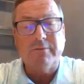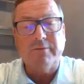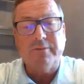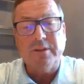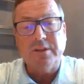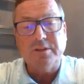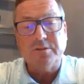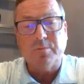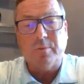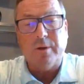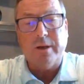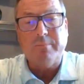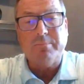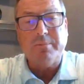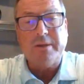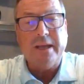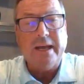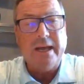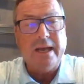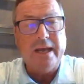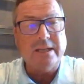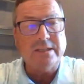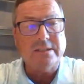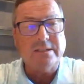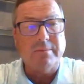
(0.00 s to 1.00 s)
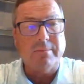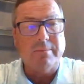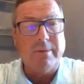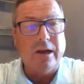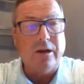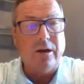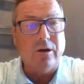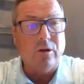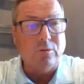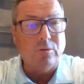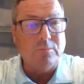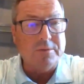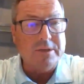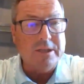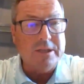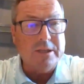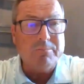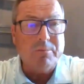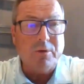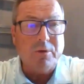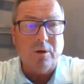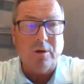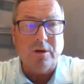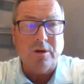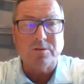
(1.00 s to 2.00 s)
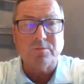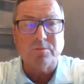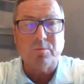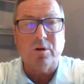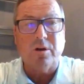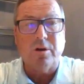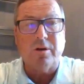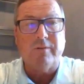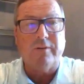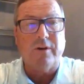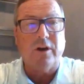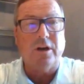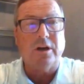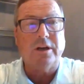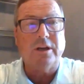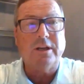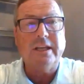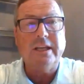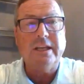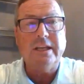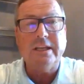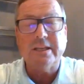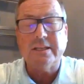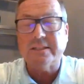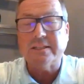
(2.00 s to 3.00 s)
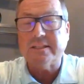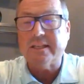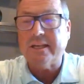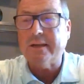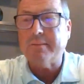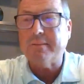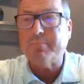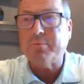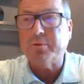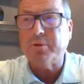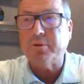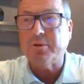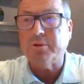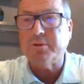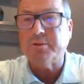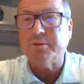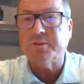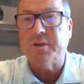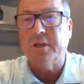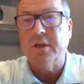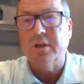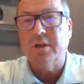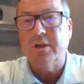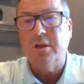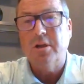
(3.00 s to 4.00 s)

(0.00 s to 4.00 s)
of these webcasts about Home Depot as one of our key examples